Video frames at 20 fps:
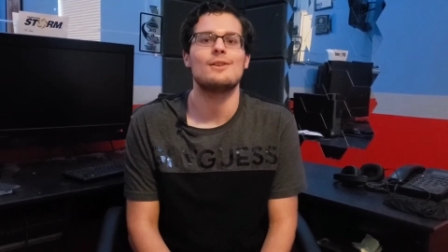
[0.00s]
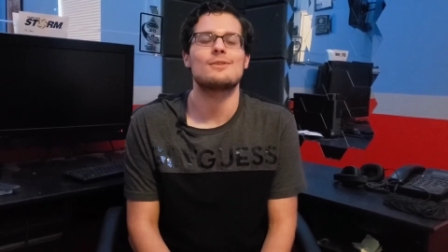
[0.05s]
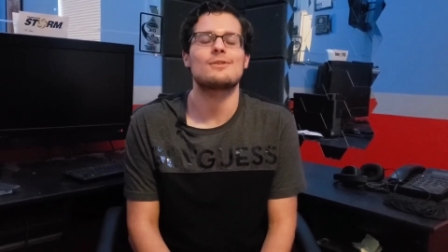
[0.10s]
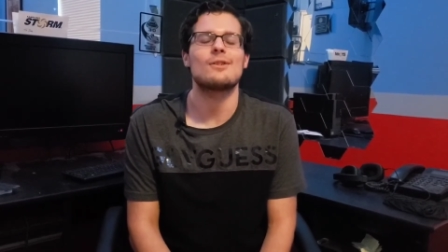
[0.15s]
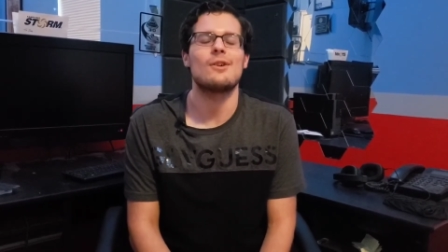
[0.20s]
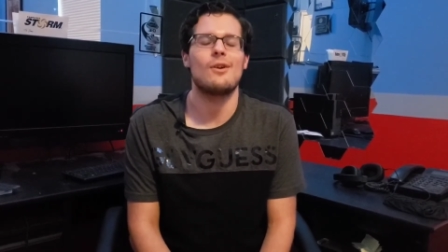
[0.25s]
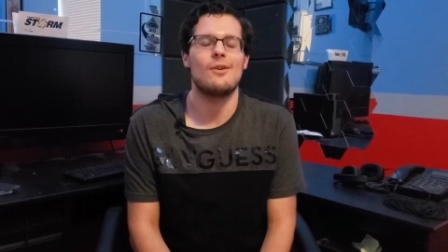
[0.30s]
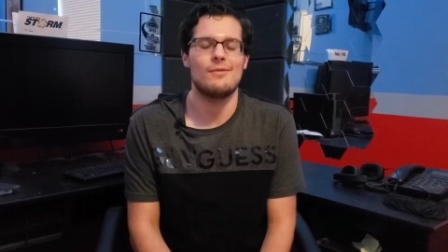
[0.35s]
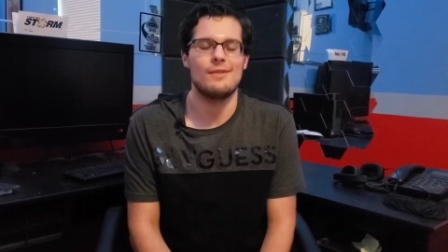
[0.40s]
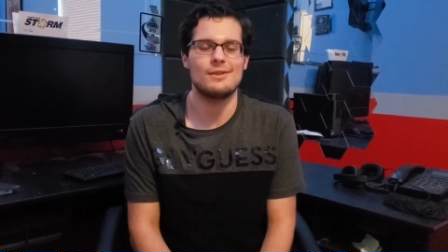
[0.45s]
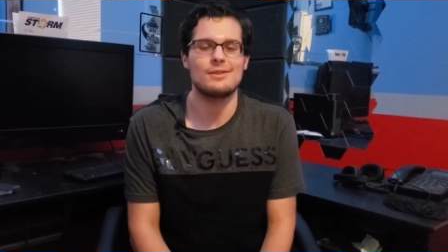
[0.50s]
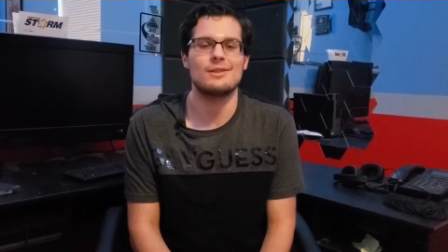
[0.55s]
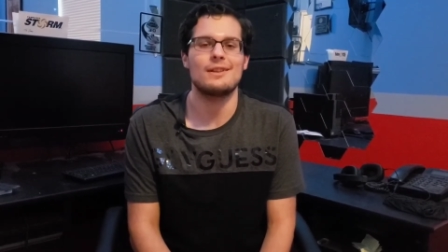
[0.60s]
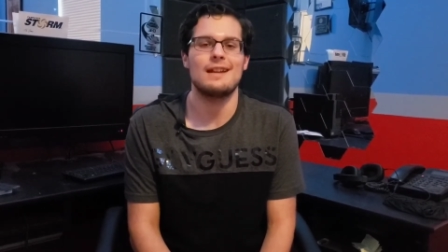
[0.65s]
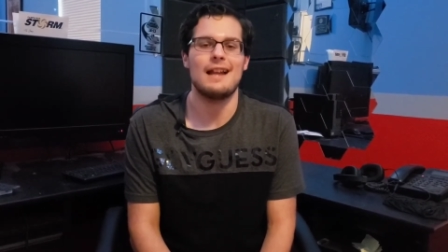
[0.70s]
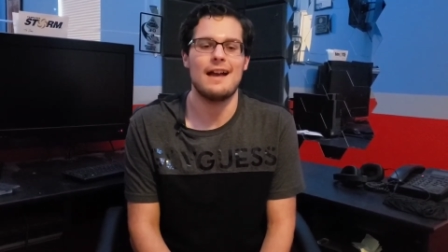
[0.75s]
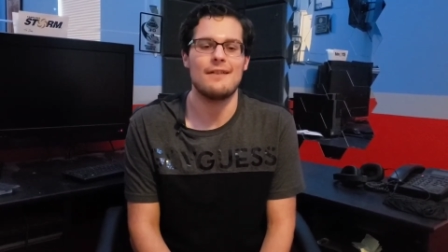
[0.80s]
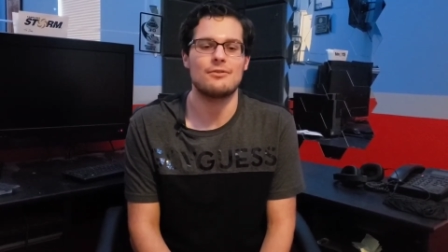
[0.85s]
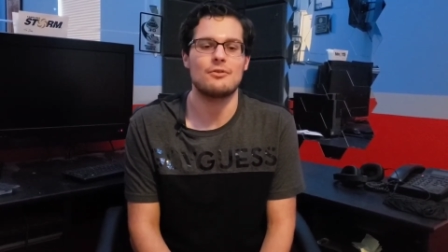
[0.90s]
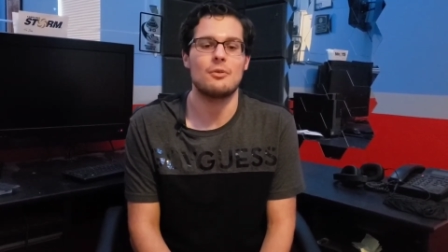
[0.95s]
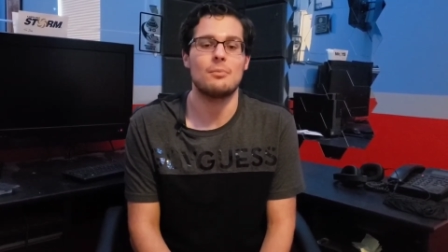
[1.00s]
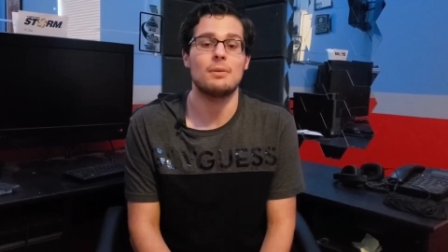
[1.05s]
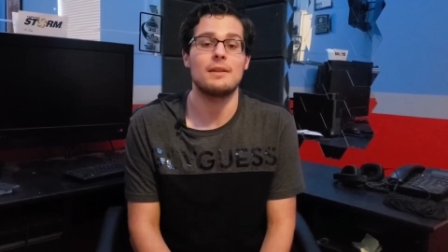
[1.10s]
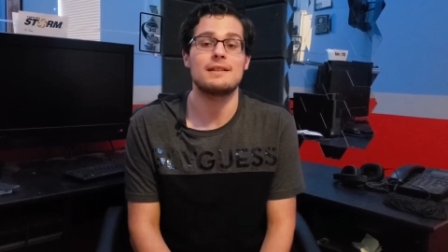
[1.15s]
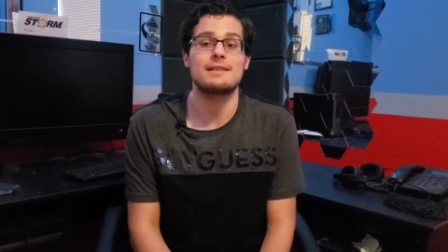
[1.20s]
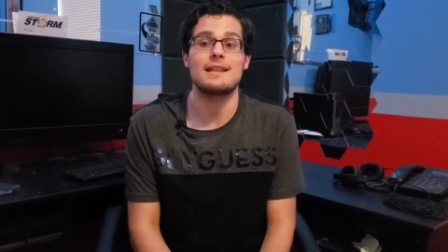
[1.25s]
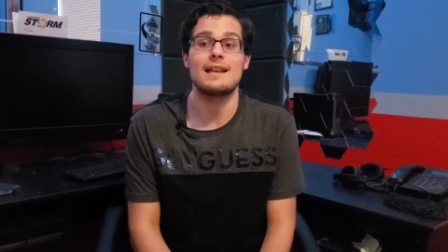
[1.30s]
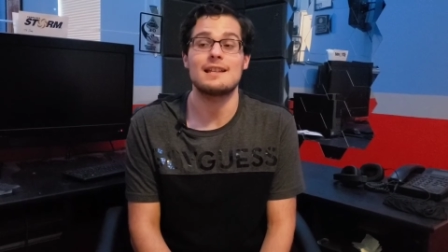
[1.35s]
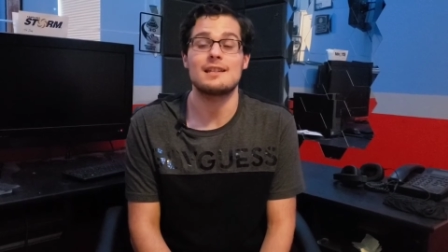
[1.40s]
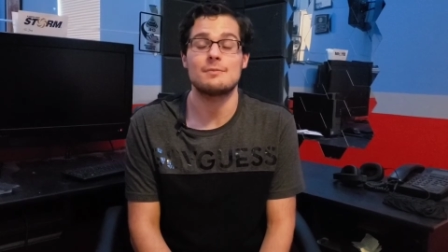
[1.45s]
So eventually I'd have to
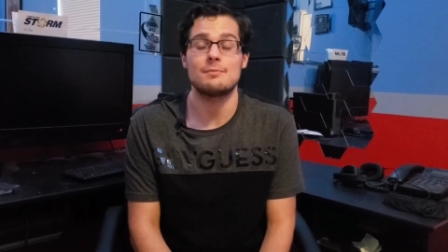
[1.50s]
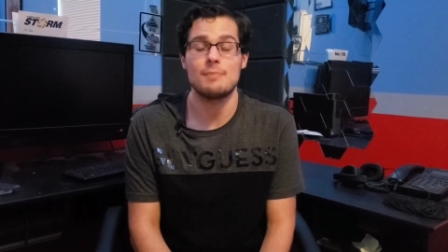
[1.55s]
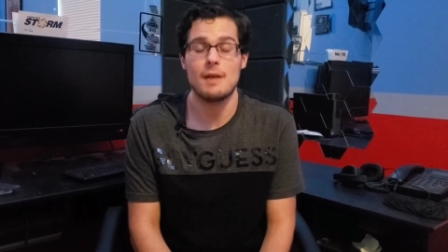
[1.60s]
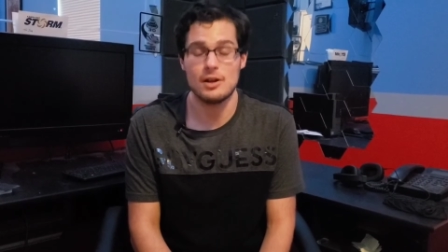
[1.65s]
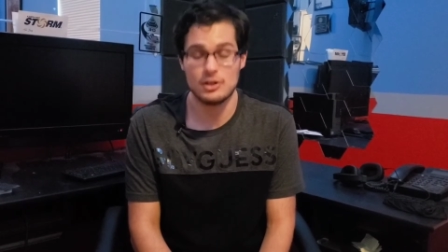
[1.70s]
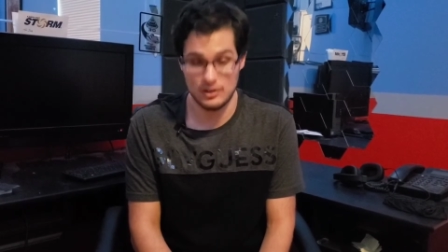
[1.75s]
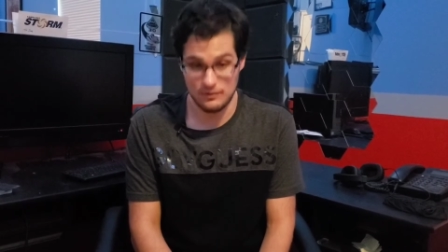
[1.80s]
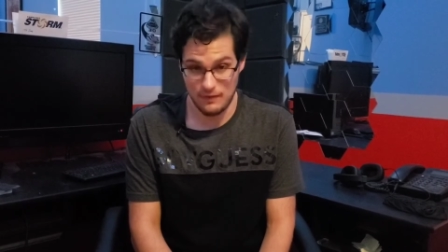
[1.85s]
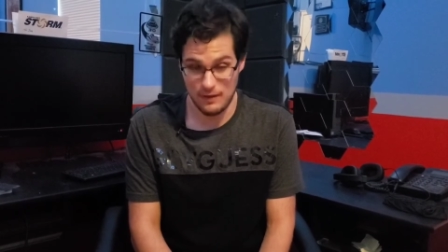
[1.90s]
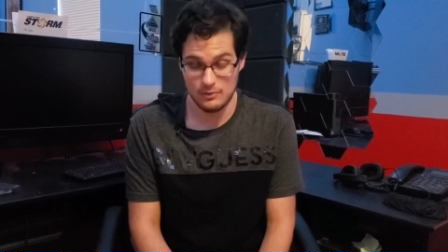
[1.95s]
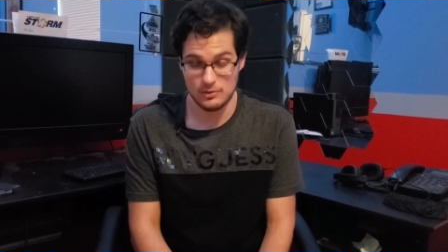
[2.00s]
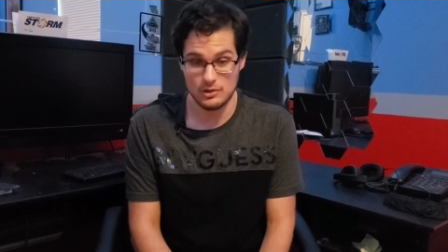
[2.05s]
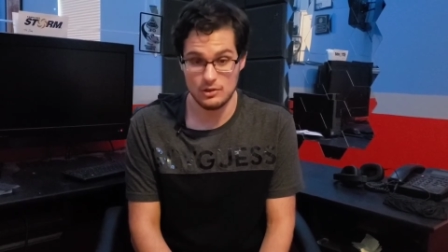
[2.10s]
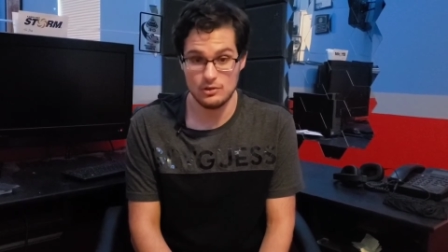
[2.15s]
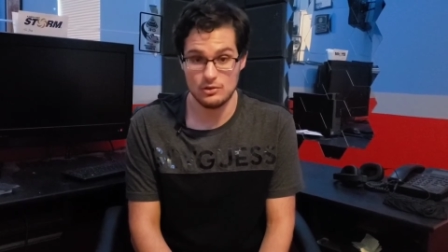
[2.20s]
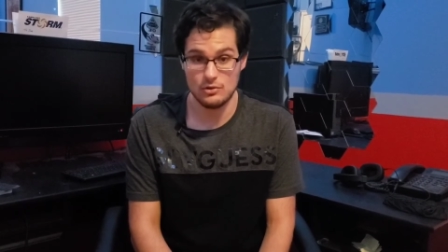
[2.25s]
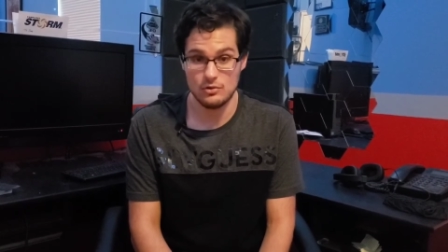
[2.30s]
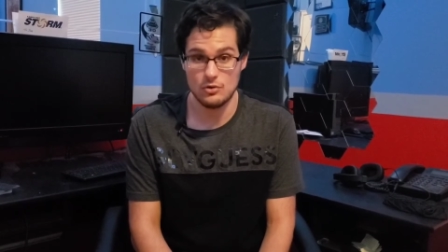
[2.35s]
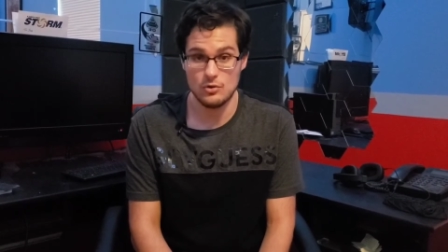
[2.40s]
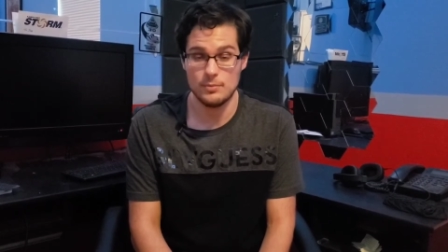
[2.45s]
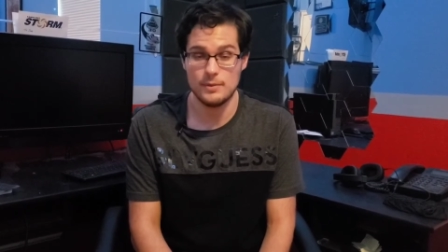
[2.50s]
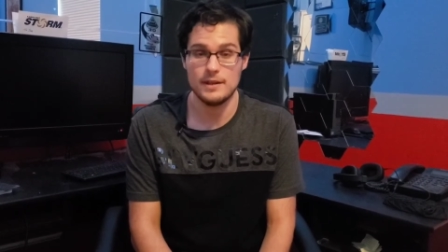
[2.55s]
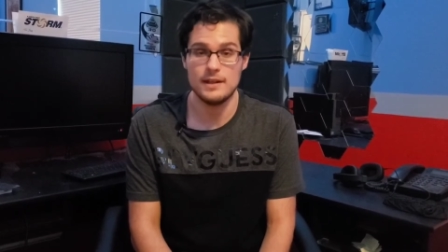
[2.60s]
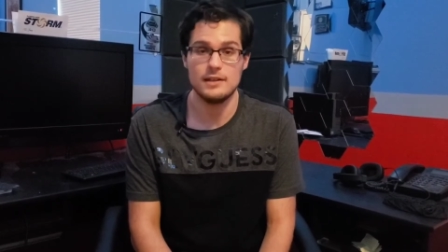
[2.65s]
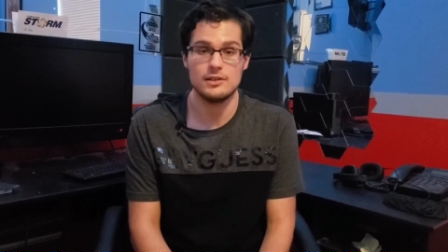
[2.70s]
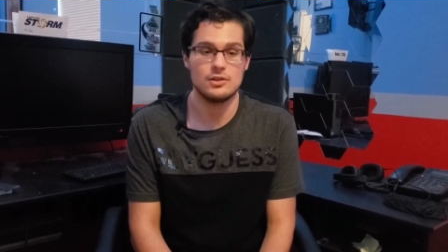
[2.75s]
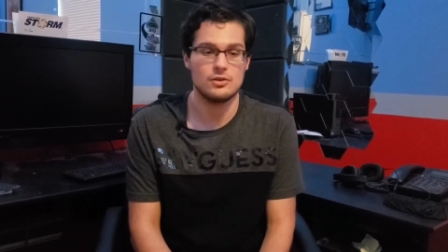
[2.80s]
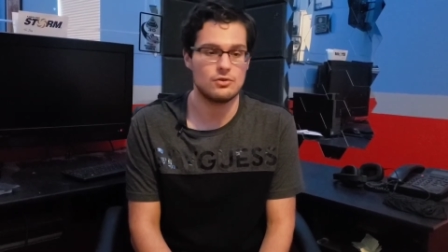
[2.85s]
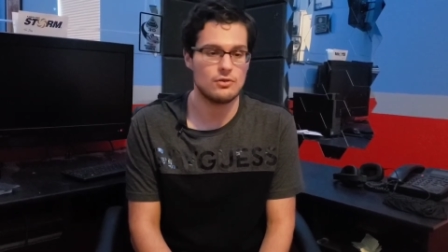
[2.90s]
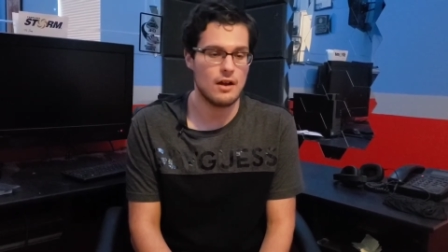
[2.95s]
replace that, especially if I was gonna do Uber
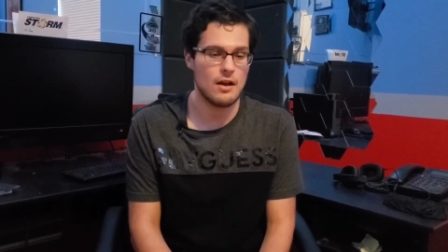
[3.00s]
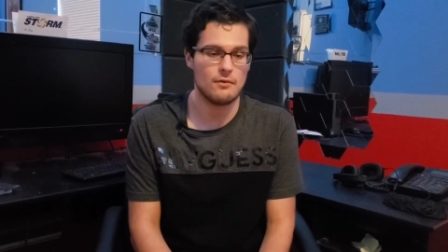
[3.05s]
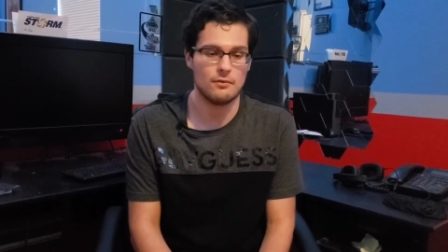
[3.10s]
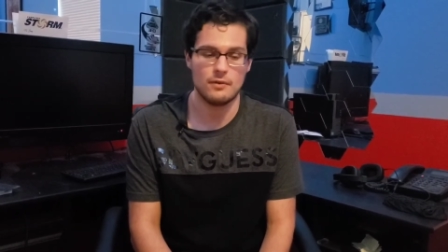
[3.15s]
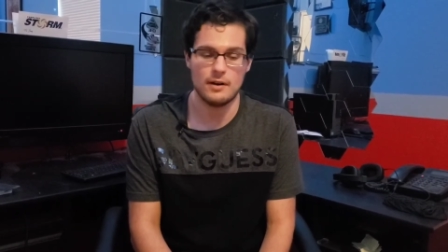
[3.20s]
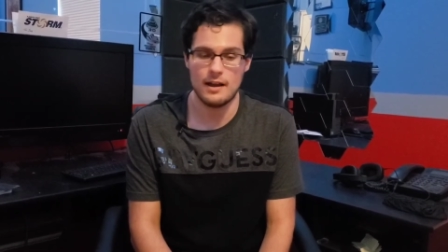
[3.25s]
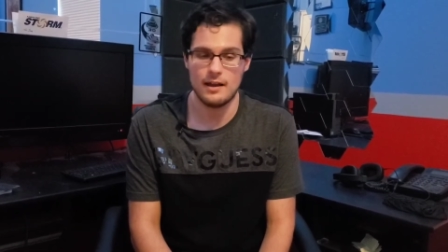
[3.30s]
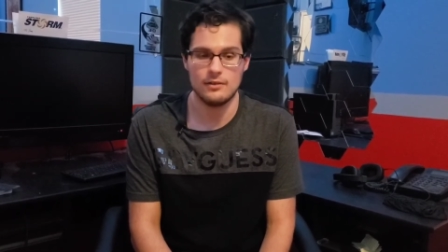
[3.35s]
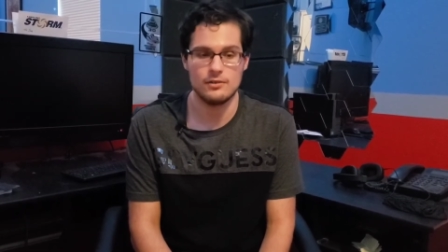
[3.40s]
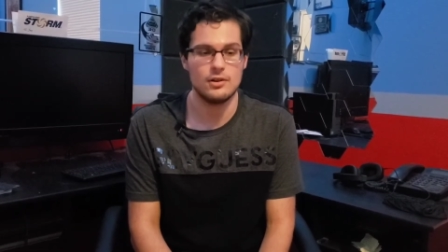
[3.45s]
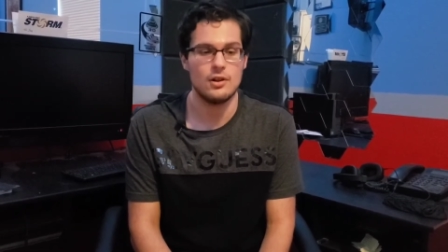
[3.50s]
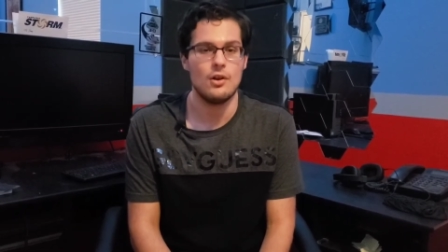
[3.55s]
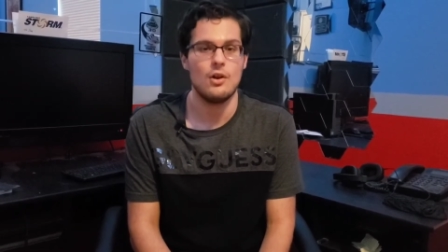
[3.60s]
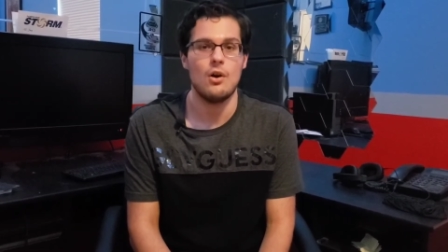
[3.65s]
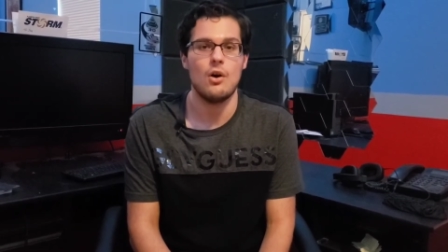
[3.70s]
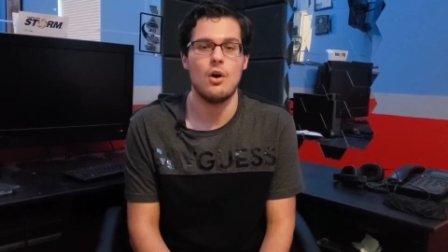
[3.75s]
Eats and drive around